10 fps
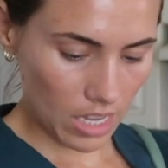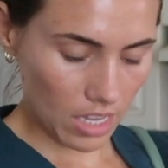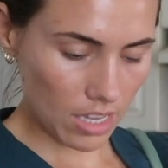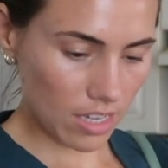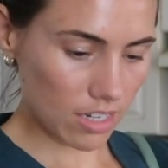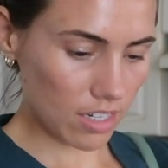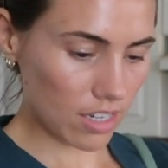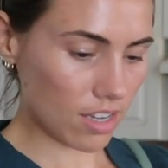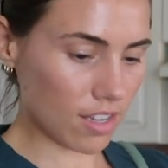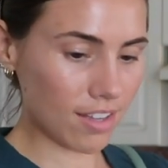
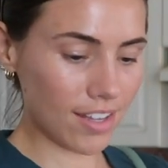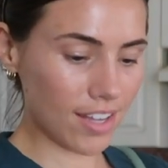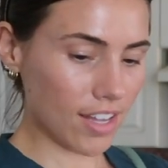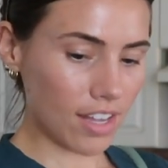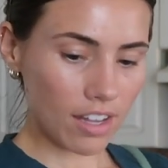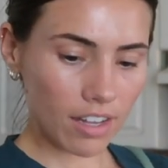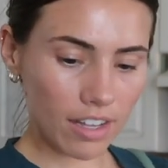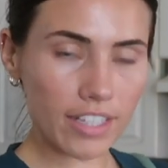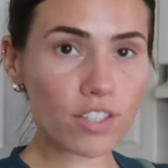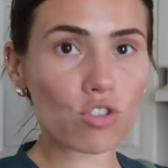
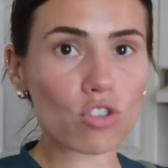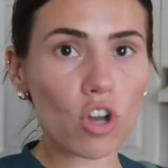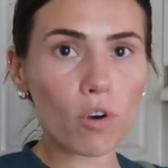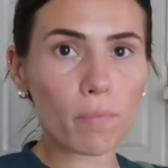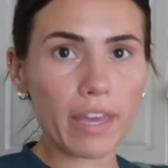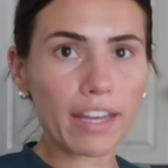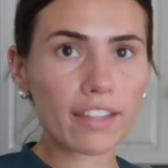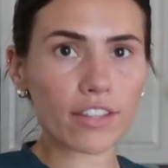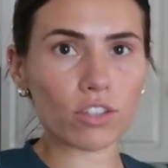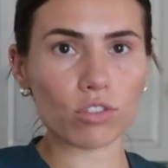And it's so big,
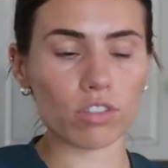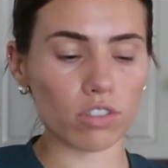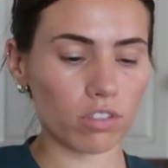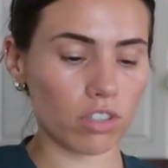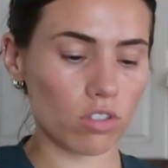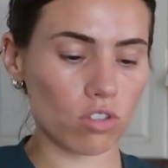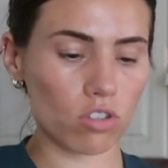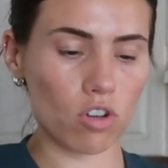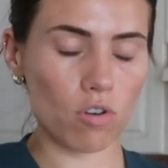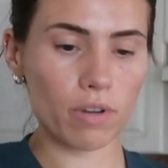like there's literally
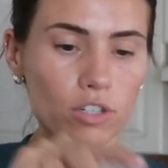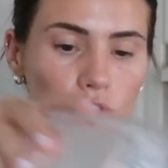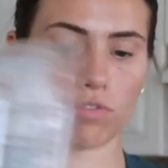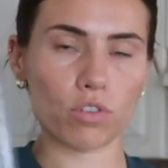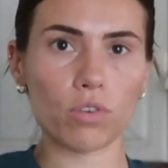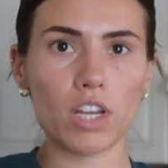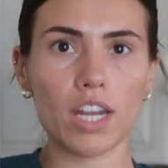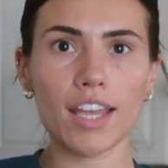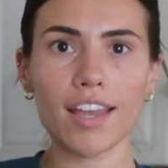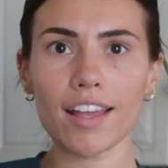so much food
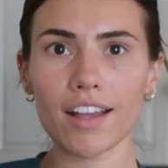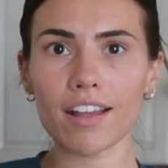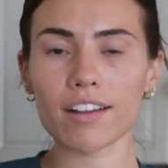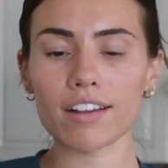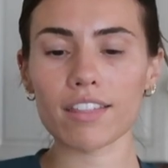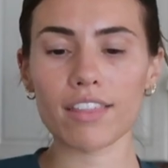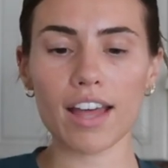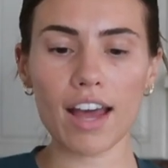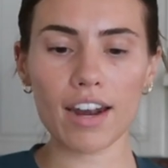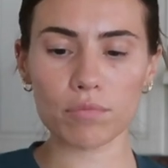in it
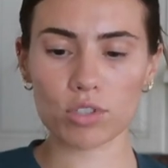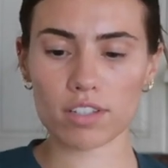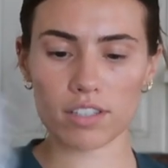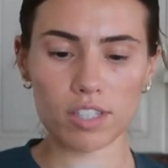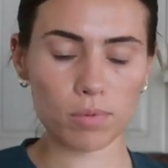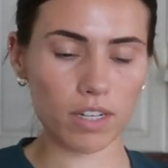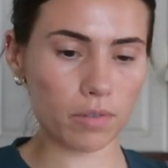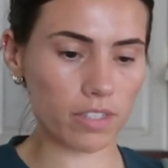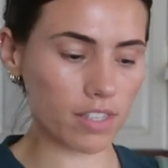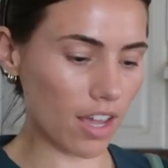that I'm just gonna split it
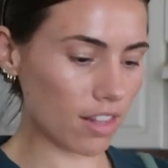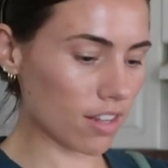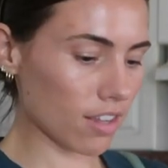with Seth.